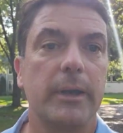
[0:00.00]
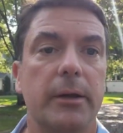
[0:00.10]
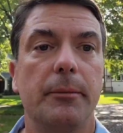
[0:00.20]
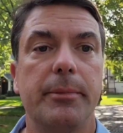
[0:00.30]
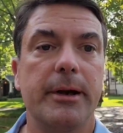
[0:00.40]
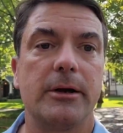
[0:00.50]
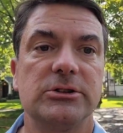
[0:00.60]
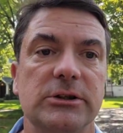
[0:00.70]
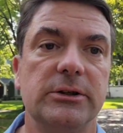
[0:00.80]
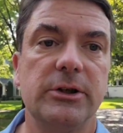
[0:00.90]
in
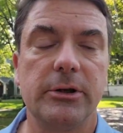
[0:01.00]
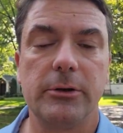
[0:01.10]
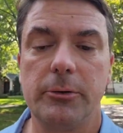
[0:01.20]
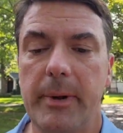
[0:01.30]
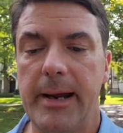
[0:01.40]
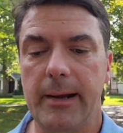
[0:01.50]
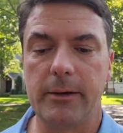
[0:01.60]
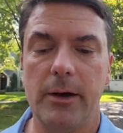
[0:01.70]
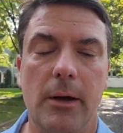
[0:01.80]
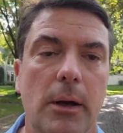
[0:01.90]
comparison to the demand.